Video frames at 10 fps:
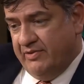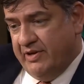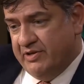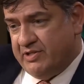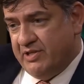
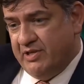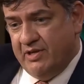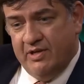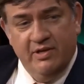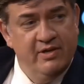I guess we
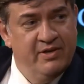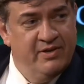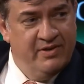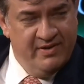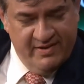are
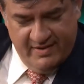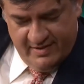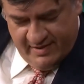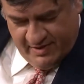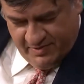first, after all.